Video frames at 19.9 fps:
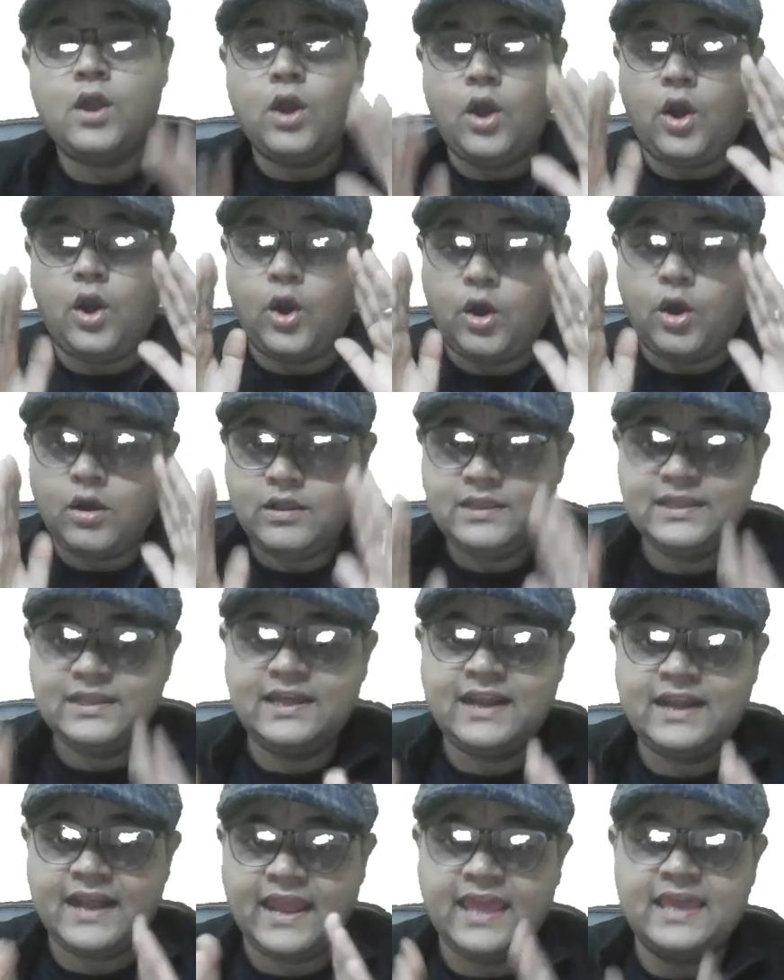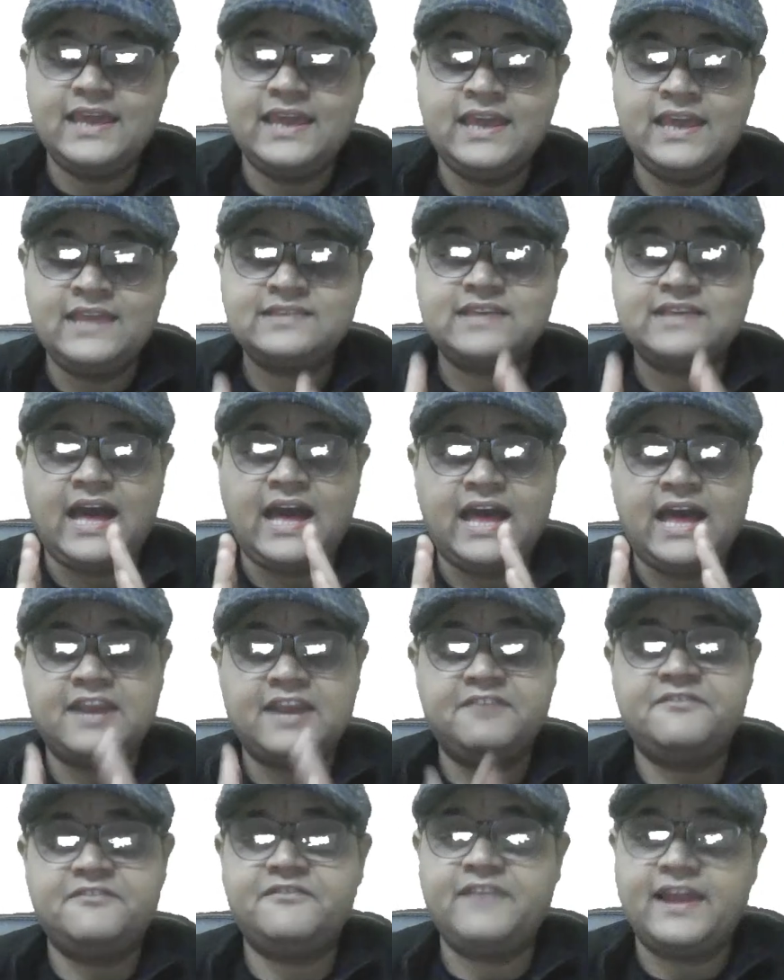all the rays are
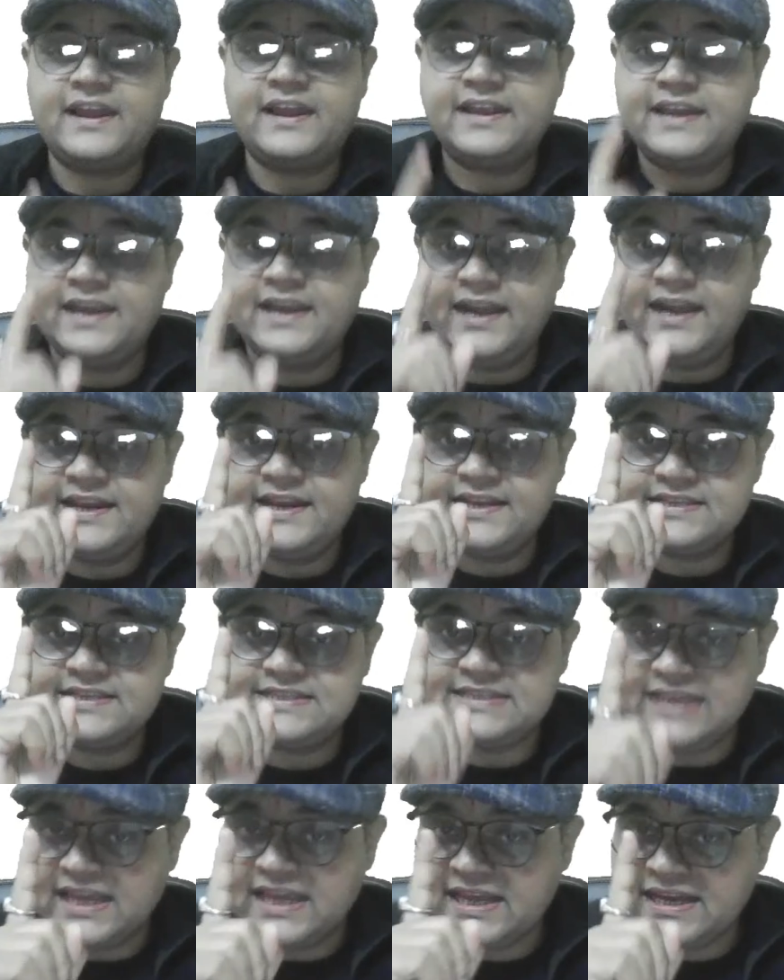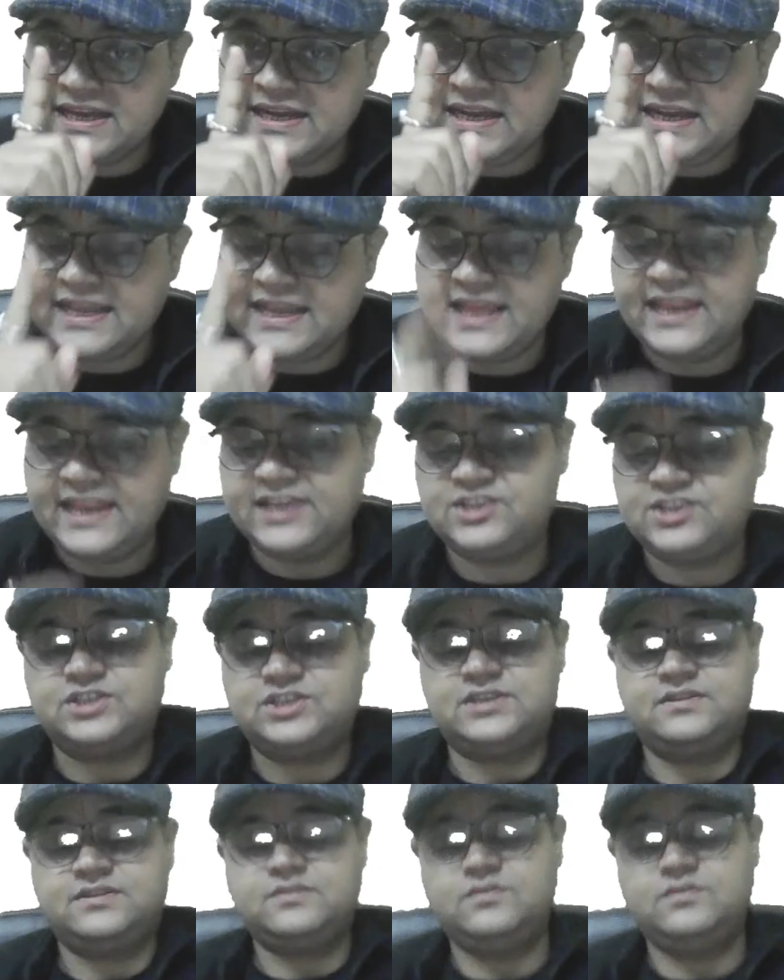reflected in a single direction.